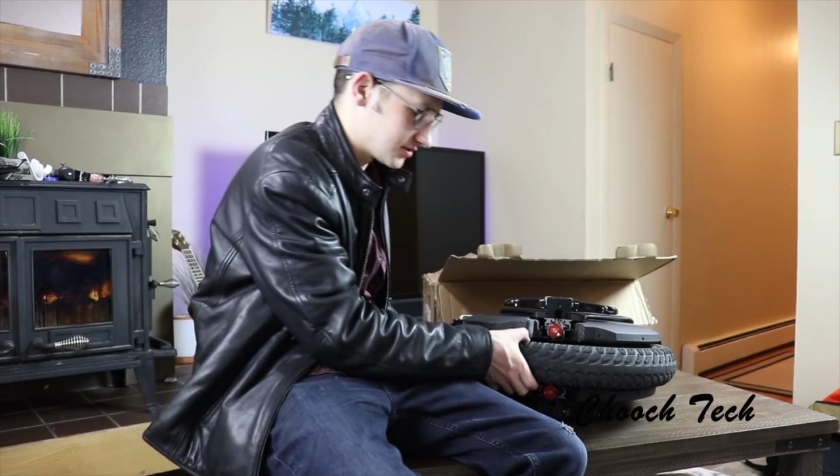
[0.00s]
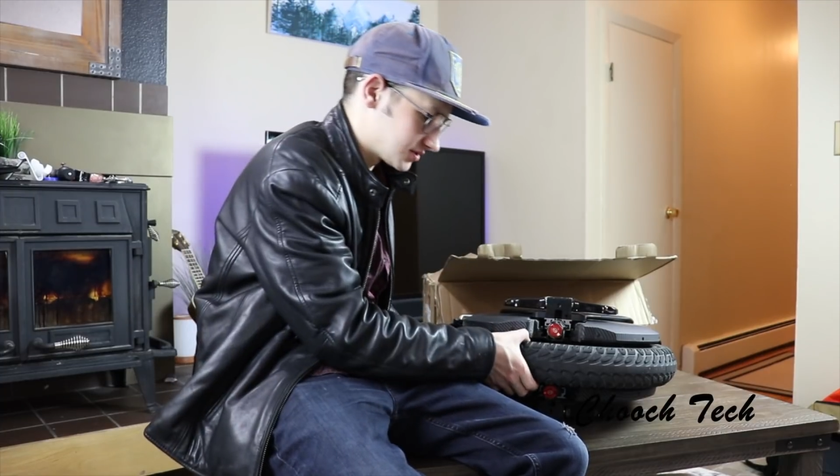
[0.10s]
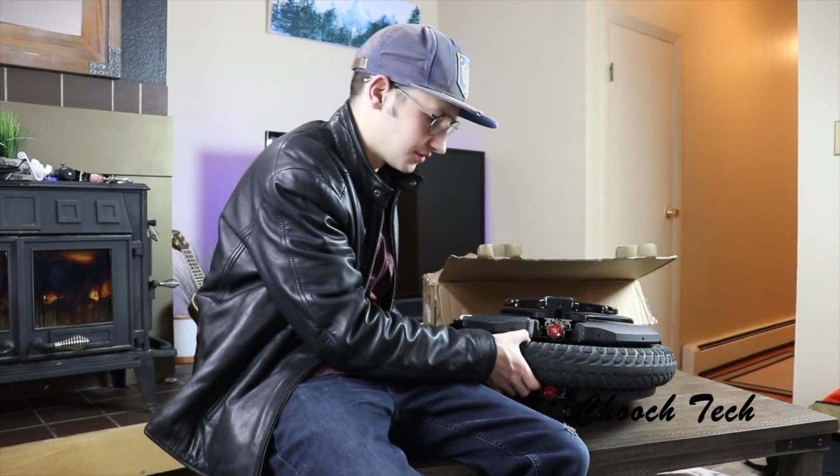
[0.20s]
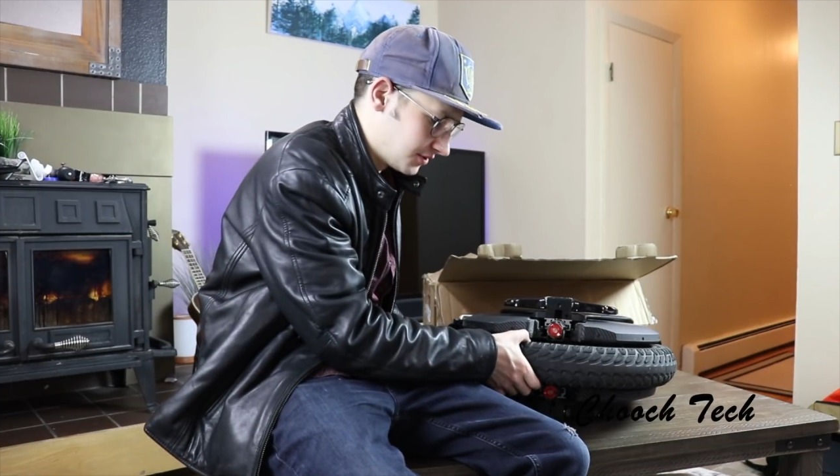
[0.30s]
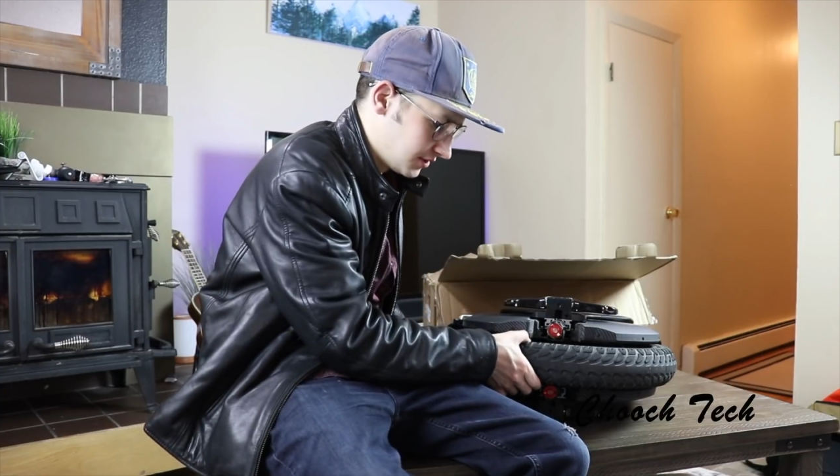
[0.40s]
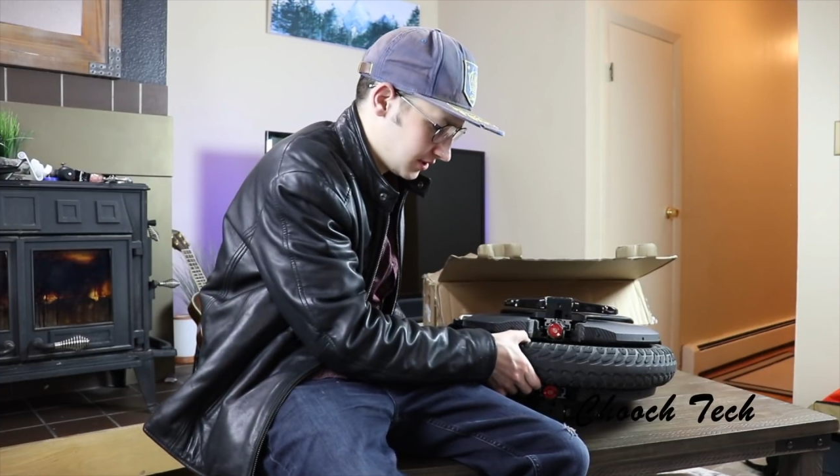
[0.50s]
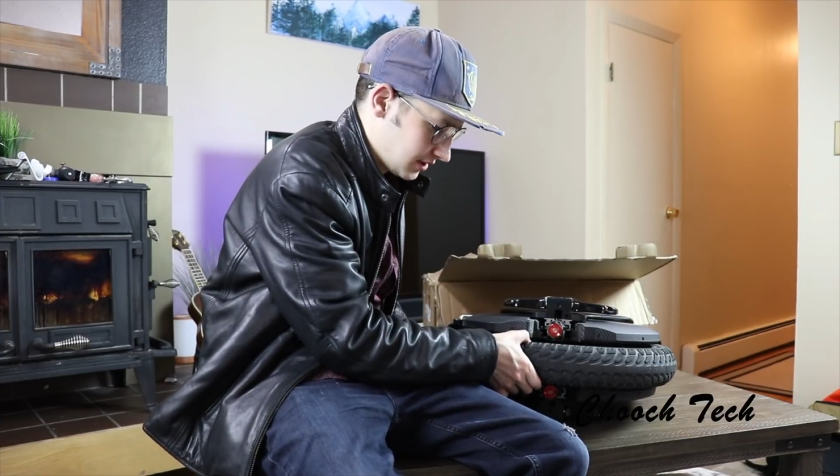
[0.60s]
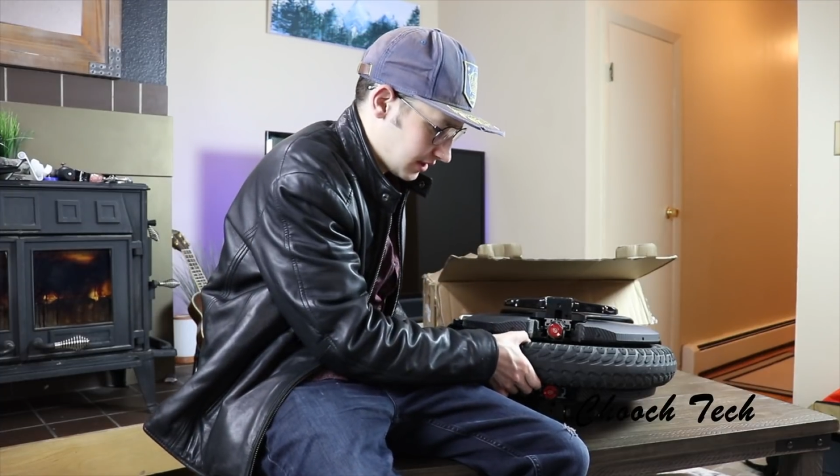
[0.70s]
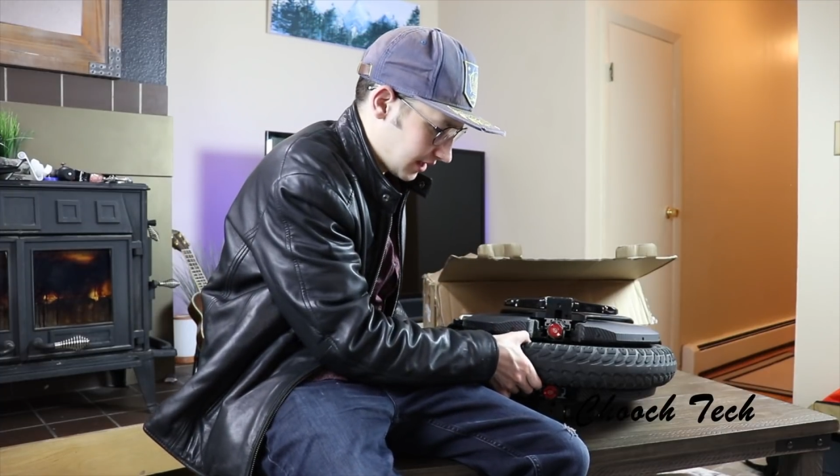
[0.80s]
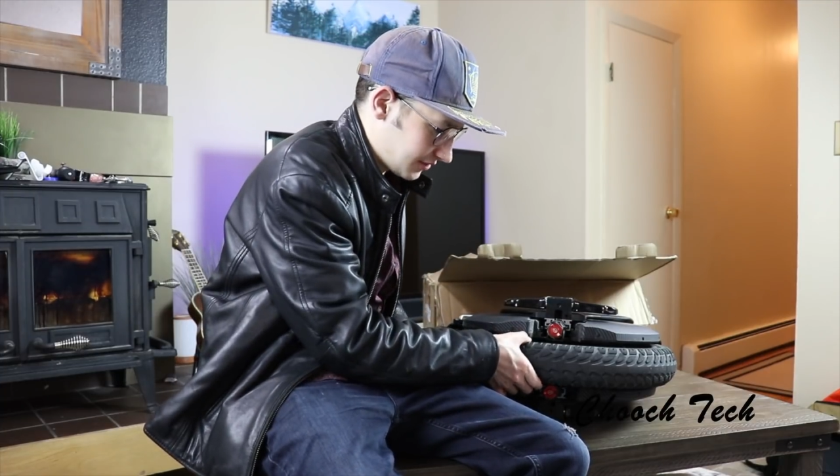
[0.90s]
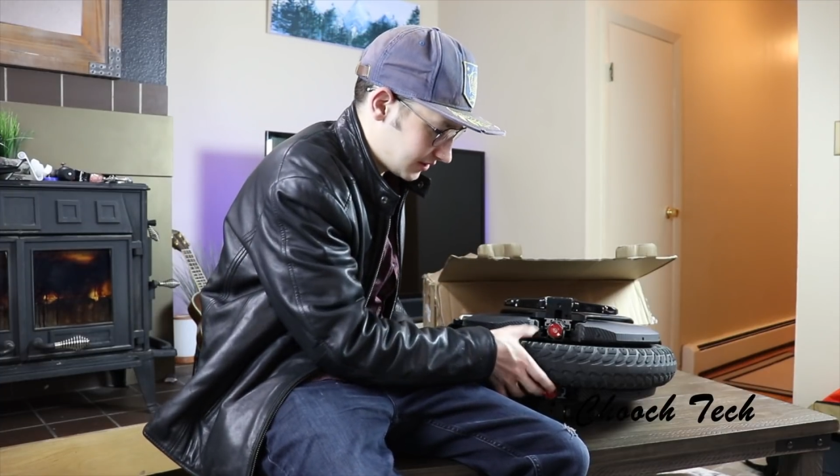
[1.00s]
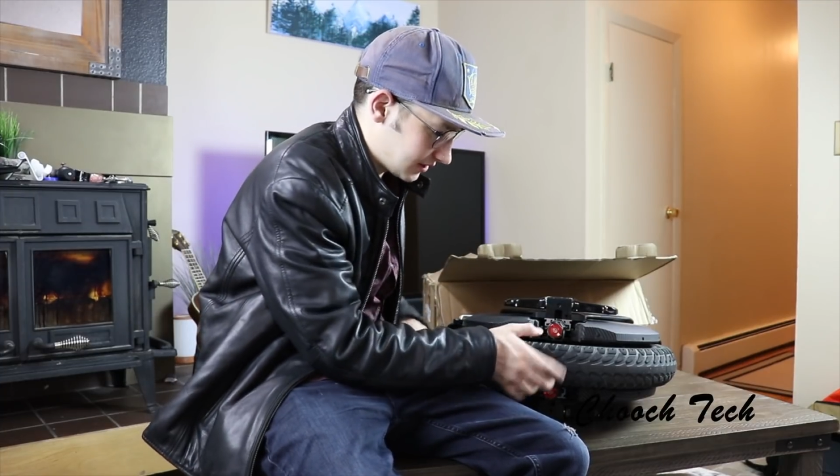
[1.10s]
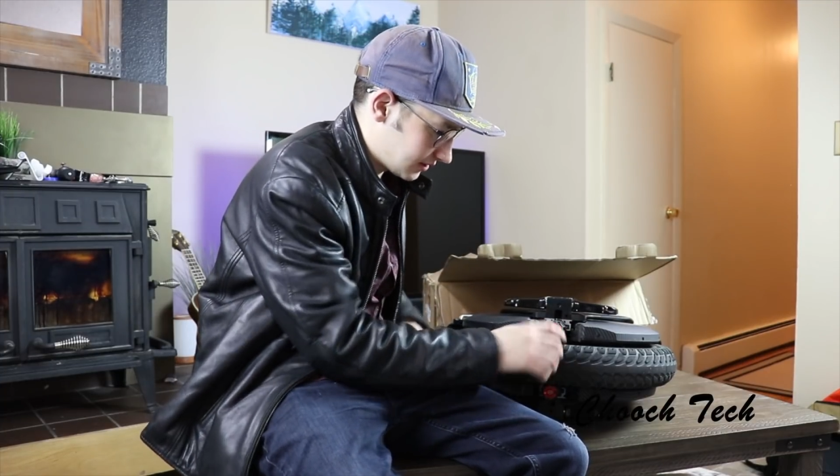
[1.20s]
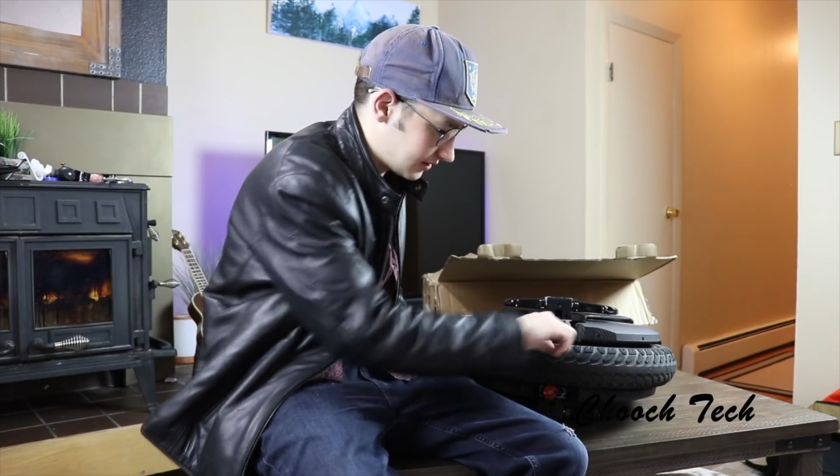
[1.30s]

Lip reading: So I think